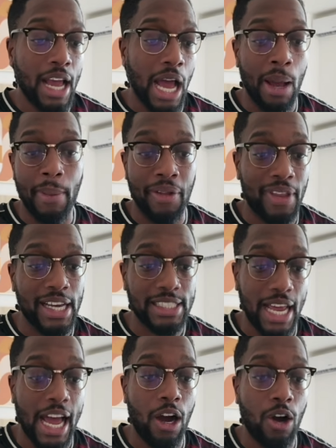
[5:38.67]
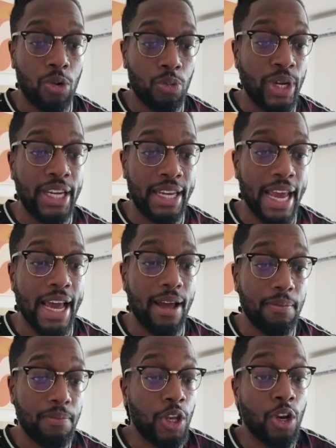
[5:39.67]
And that's how we
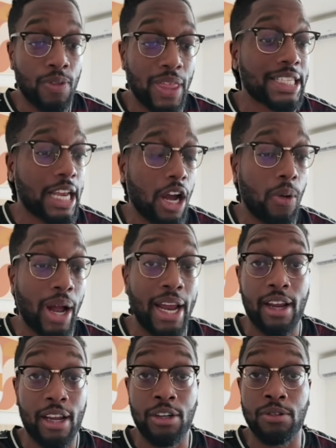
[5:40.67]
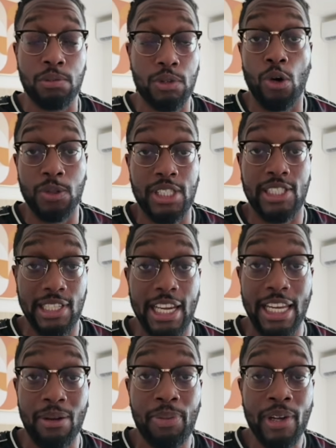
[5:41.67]
get, that's how I can go to
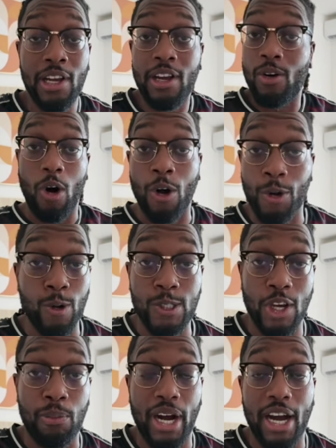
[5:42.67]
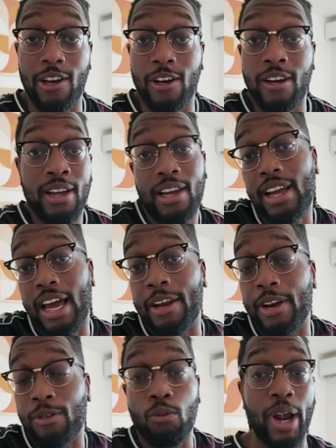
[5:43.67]
sleep on autopilot and
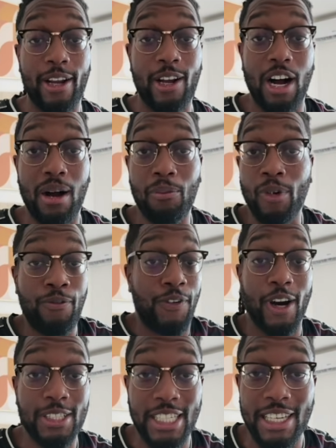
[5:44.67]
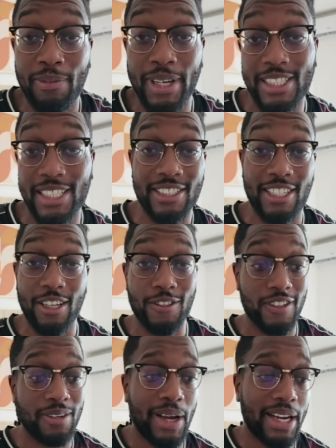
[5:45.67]
then wake up with 13 meetings
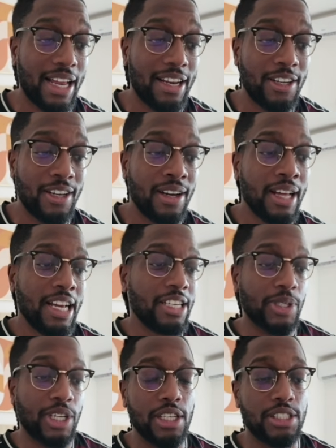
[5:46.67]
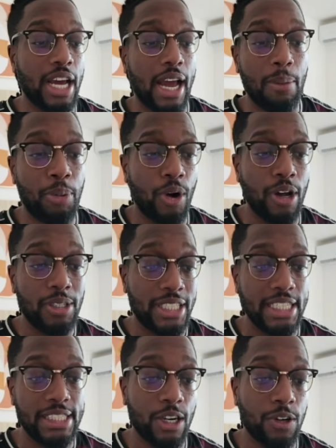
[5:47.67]
scheduled in my calendar because I put a
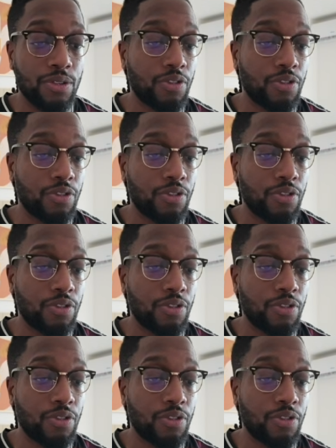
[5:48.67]
detailed